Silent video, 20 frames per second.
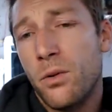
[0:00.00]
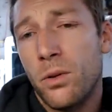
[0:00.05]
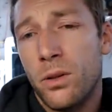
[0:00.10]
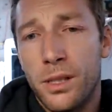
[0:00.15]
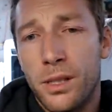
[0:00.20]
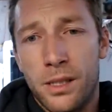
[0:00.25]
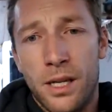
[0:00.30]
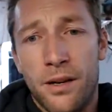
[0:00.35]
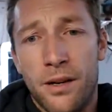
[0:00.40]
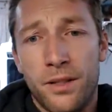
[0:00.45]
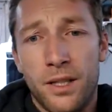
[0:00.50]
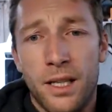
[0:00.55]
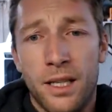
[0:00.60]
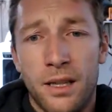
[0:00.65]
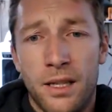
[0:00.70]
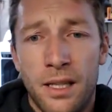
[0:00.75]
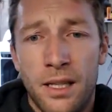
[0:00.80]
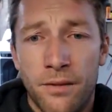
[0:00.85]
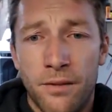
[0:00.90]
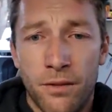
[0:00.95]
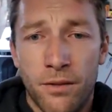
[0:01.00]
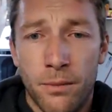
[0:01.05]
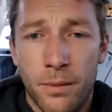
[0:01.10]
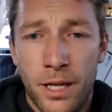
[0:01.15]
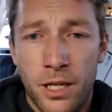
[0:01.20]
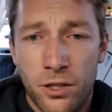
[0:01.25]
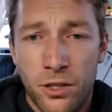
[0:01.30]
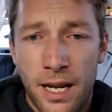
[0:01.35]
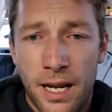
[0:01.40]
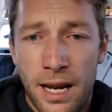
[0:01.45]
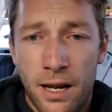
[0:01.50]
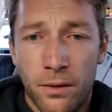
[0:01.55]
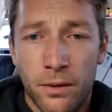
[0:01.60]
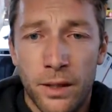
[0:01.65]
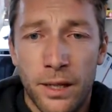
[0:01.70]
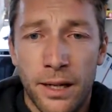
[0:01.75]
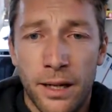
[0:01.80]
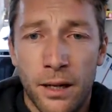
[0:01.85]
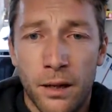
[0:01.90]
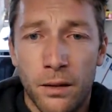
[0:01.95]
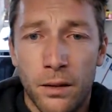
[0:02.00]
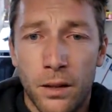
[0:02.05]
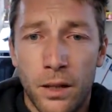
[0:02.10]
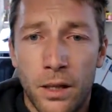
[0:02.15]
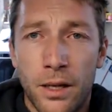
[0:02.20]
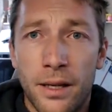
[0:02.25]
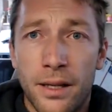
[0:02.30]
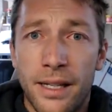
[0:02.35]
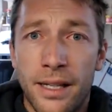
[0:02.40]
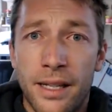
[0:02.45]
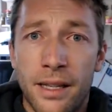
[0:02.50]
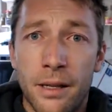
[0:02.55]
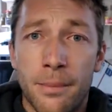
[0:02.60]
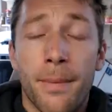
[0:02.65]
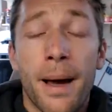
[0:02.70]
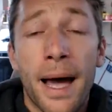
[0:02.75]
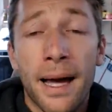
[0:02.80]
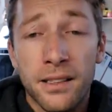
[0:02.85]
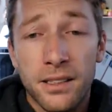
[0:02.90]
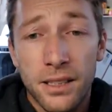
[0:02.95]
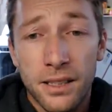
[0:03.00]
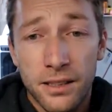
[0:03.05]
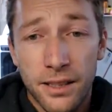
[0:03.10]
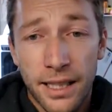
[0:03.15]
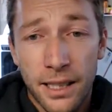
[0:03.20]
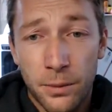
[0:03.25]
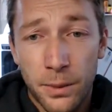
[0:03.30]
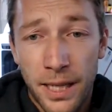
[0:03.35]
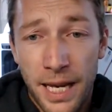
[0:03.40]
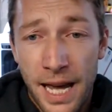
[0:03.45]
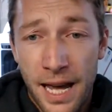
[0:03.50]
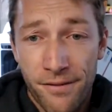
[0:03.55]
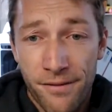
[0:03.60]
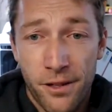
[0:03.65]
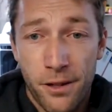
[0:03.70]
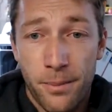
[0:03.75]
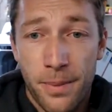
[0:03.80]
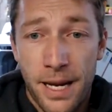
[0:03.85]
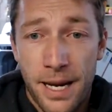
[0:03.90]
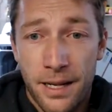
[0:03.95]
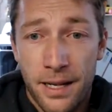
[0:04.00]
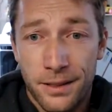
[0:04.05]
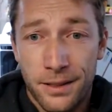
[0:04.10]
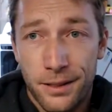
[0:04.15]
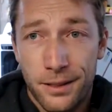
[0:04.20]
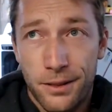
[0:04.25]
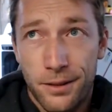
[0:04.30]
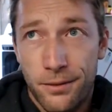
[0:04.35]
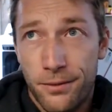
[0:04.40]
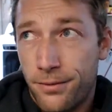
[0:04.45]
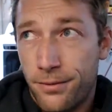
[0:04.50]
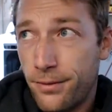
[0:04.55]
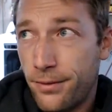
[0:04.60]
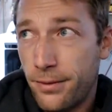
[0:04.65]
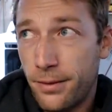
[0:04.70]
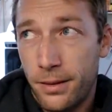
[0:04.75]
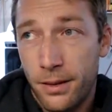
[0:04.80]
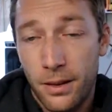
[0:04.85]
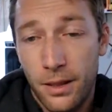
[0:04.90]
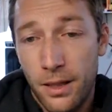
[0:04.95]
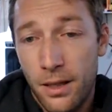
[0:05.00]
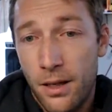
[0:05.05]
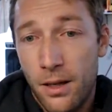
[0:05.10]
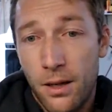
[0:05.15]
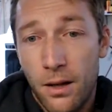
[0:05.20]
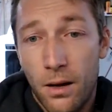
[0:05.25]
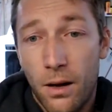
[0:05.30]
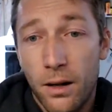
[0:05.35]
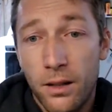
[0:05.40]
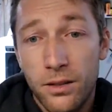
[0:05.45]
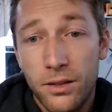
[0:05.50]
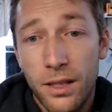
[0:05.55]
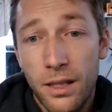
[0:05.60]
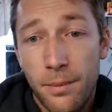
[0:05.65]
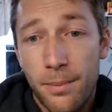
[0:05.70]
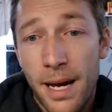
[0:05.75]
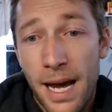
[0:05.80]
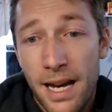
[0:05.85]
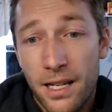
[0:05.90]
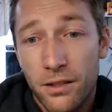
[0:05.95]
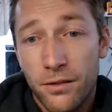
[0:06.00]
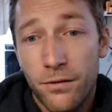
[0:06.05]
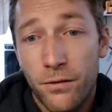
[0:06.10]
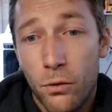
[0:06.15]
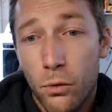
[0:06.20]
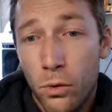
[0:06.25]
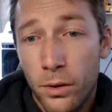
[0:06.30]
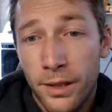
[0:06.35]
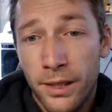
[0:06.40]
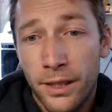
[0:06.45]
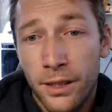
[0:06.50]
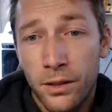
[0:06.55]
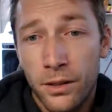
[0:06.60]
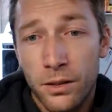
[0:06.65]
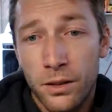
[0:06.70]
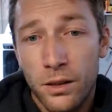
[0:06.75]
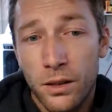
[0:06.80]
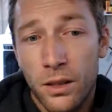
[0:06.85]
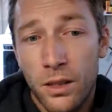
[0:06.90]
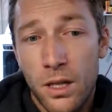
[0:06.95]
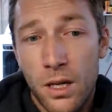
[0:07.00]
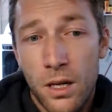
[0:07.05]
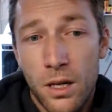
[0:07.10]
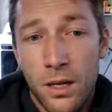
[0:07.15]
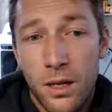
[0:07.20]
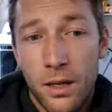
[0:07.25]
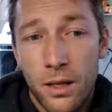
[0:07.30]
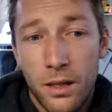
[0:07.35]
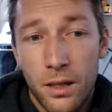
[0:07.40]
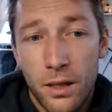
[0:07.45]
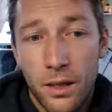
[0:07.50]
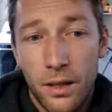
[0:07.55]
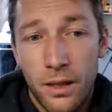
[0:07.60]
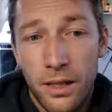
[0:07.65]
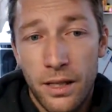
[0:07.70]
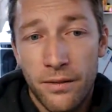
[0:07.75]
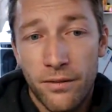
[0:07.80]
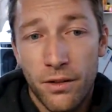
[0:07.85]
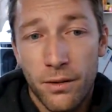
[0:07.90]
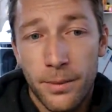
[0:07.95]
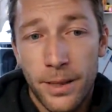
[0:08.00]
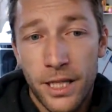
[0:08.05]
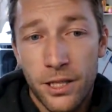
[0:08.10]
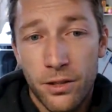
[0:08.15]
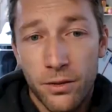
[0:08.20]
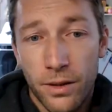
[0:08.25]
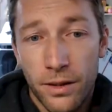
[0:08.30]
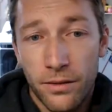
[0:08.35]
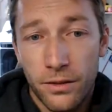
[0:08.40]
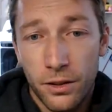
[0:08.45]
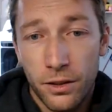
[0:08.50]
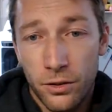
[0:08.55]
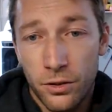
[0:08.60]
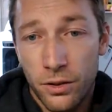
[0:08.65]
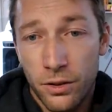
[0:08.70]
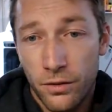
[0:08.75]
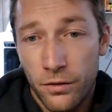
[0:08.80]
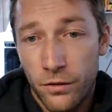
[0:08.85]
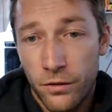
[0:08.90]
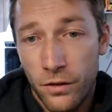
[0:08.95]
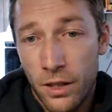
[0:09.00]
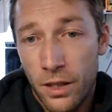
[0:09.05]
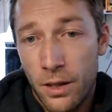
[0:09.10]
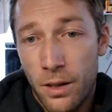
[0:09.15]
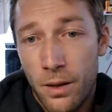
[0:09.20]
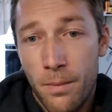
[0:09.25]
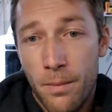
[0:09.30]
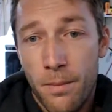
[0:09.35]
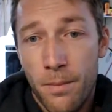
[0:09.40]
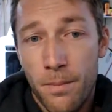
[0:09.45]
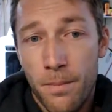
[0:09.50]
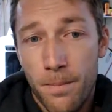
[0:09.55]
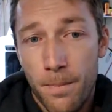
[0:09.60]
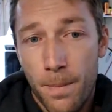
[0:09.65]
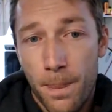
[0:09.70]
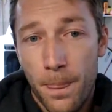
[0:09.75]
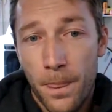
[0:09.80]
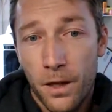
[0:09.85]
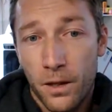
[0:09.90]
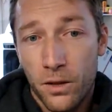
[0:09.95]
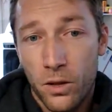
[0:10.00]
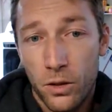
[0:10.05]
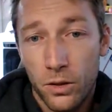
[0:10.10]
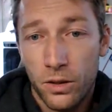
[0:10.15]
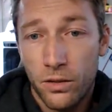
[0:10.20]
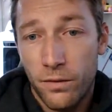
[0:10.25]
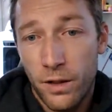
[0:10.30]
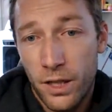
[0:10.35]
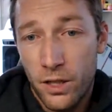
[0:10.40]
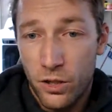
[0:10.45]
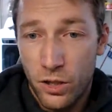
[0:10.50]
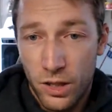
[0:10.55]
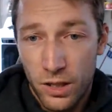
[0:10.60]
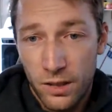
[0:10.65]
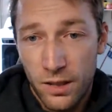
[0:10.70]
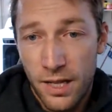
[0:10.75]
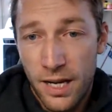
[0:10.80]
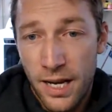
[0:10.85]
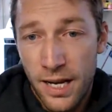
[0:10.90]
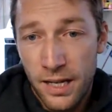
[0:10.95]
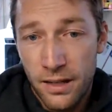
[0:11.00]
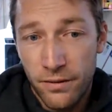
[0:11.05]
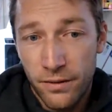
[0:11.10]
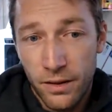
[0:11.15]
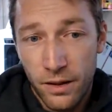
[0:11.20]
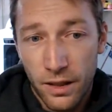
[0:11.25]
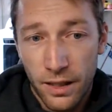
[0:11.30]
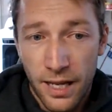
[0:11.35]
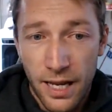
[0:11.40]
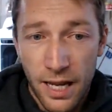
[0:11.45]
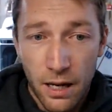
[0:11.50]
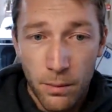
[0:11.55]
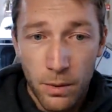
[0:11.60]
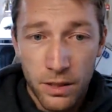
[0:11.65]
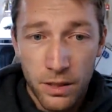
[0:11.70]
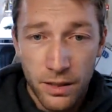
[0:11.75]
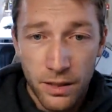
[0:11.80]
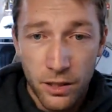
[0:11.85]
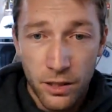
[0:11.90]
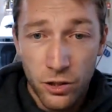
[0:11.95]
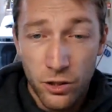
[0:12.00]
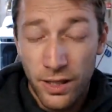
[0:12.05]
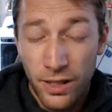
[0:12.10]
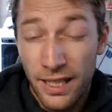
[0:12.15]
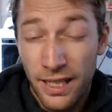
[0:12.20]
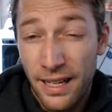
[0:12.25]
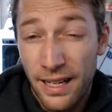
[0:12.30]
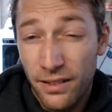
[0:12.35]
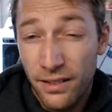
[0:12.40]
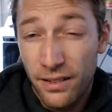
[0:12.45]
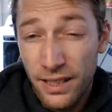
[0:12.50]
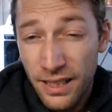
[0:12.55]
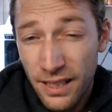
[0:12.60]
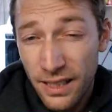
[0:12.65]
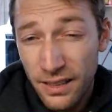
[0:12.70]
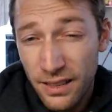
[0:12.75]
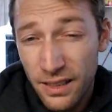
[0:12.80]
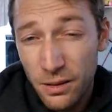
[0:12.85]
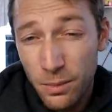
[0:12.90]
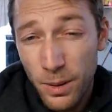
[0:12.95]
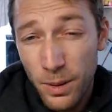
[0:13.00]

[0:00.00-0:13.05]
It's going to be really tough to get the information out there in the masses like we have for the past, honestly, the past 4 years. The information revolution from the cultivation side of the cannabis industry and the LEDs has